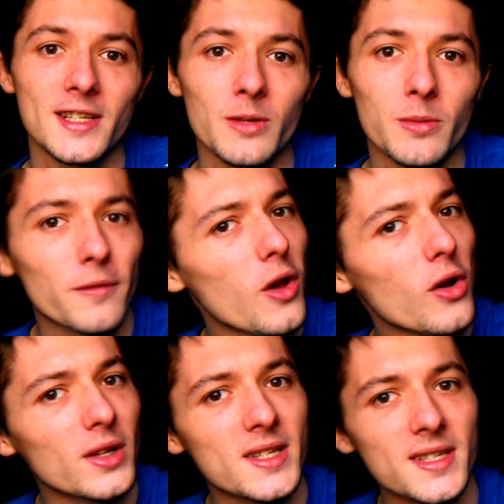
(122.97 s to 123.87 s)
I'll see you the
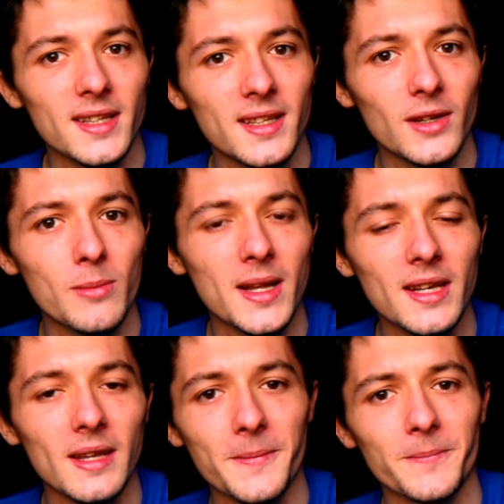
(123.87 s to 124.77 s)
vlog on Sunday or
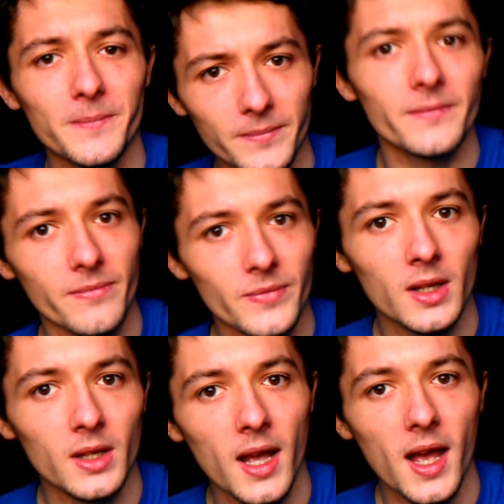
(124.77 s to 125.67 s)
Monday.
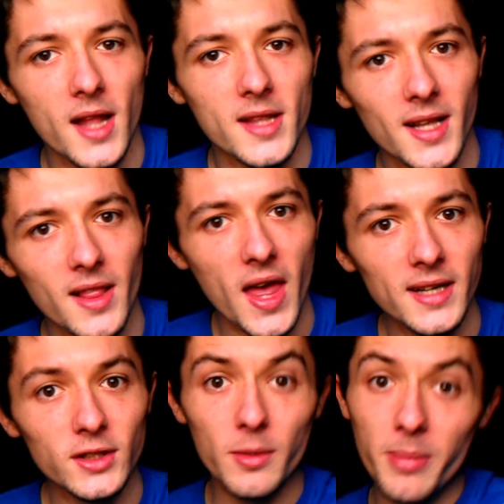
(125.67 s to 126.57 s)
Until
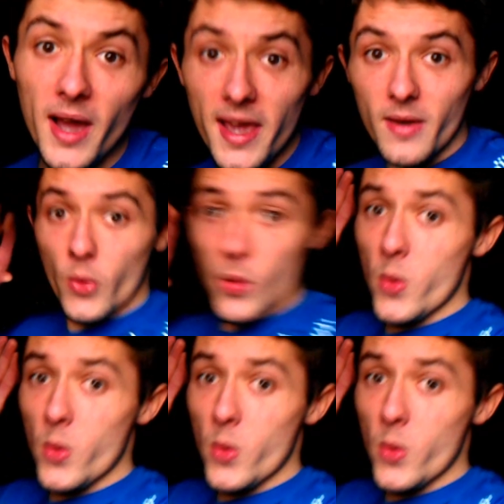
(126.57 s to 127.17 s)
then, goodbye.